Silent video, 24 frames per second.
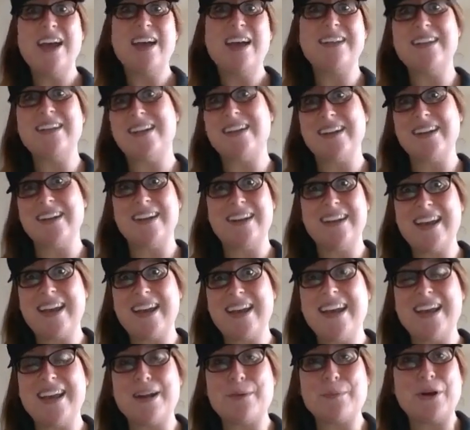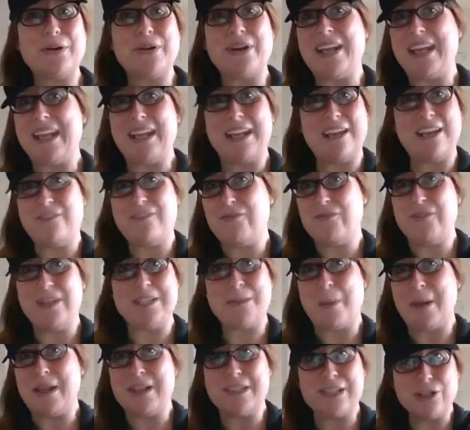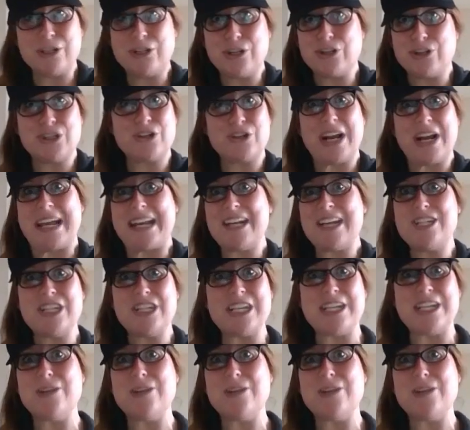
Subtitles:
Da, da, da, da. And I'm going, it depends on your strategy.